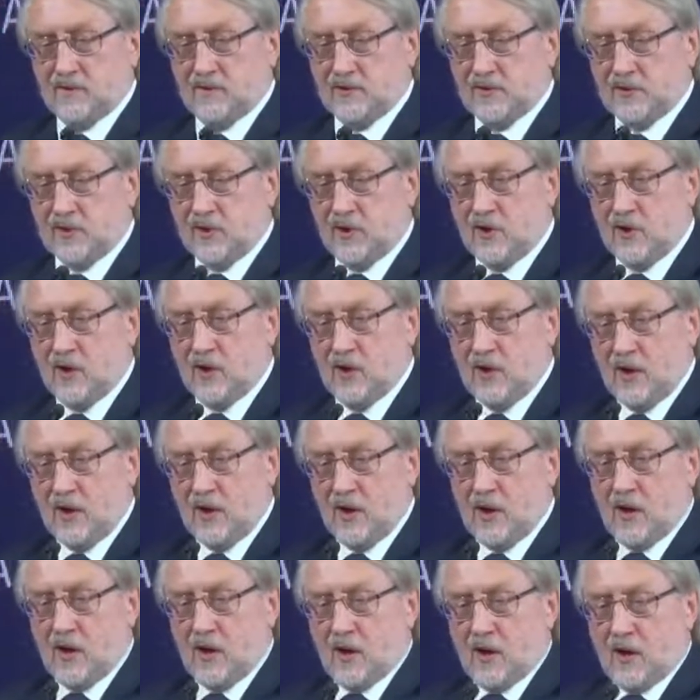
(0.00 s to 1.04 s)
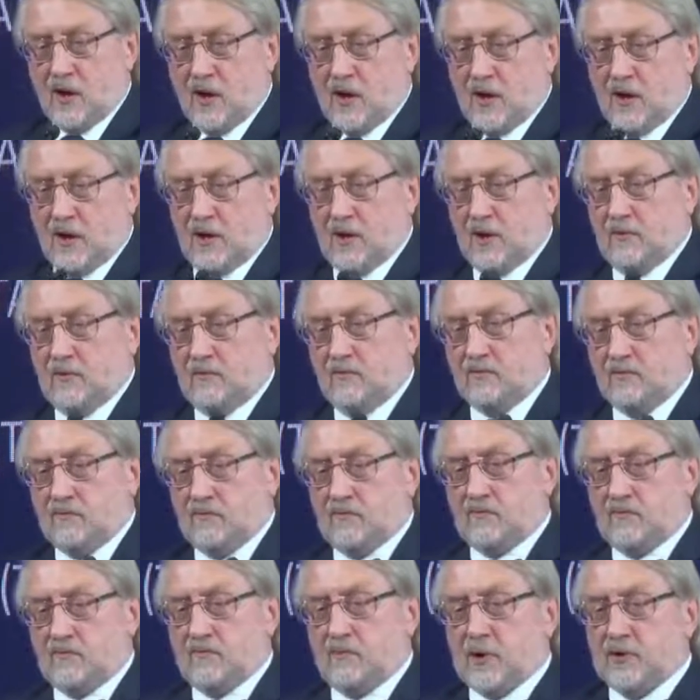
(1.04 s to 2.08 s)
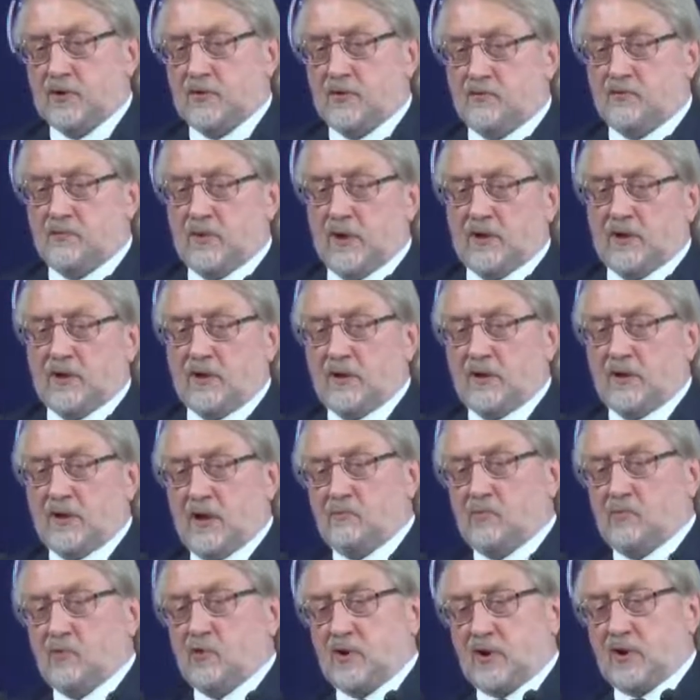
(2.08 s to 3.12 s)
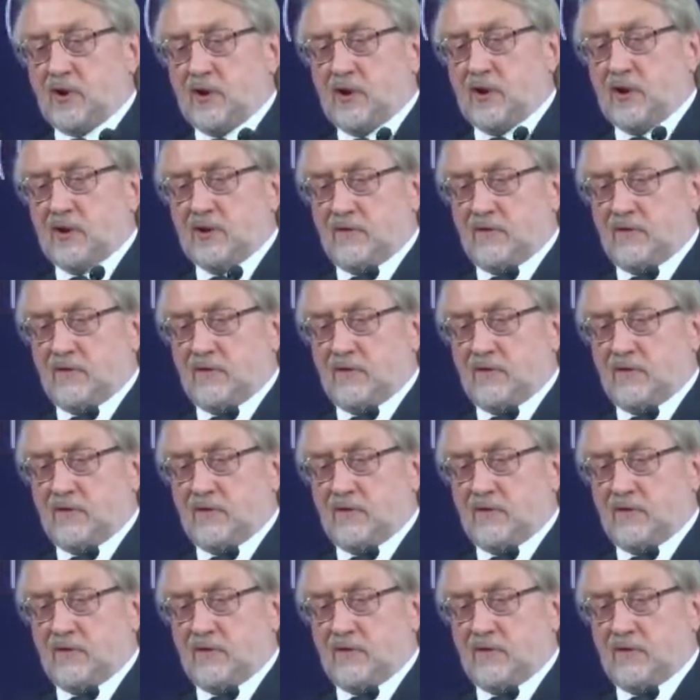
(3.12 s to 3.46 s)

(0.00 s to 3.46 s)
CD4 cells that have been infected with HIV.